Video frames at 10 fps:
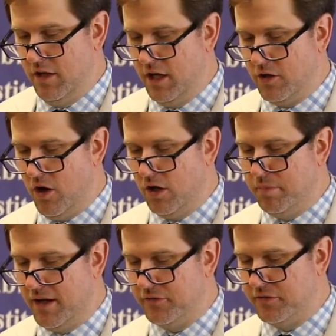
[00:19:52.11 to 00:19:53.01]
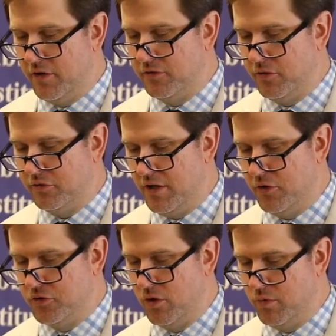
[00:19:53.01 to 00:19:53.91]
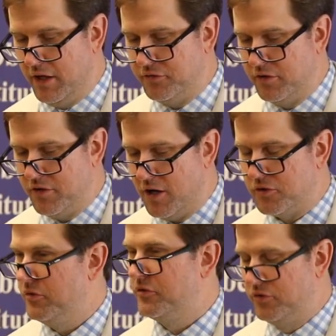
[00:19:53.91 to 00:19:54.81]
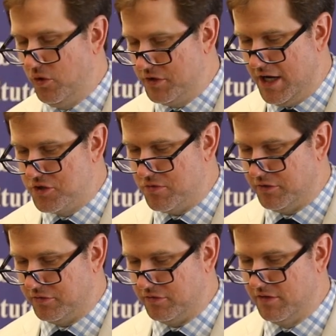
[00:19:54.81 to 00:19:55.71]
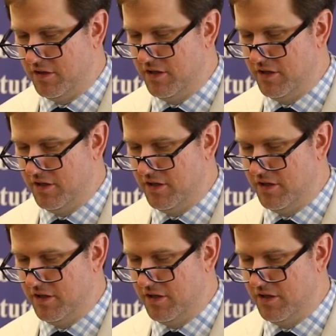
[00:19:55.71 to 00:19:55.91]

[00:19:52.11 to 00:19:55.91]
I call upon senators now to arrest a doctrine so dangerous.